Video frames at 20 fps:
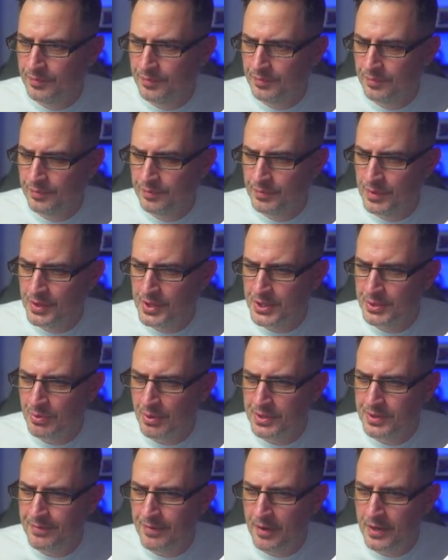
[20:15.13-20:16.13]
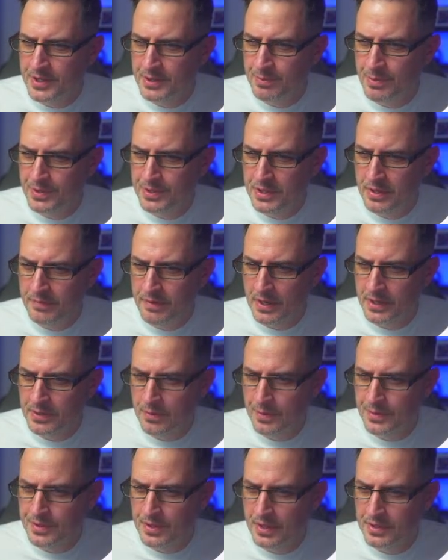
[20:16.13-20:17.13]
But this one's very specific, so
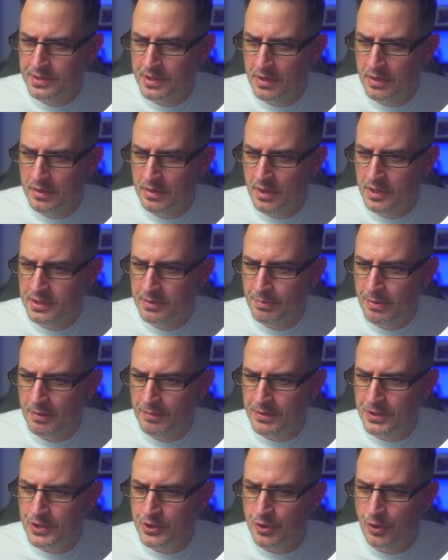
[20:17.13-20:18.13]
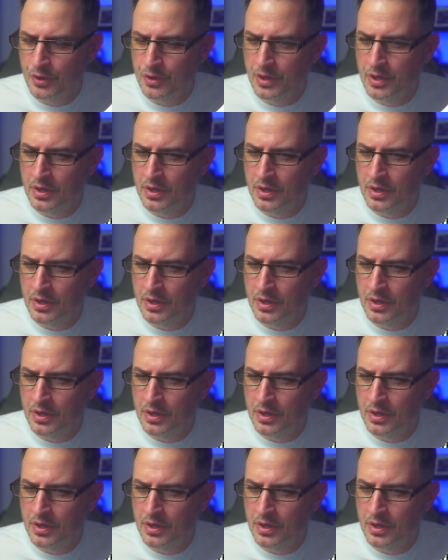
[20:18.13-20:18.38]
it's a bit of a stronger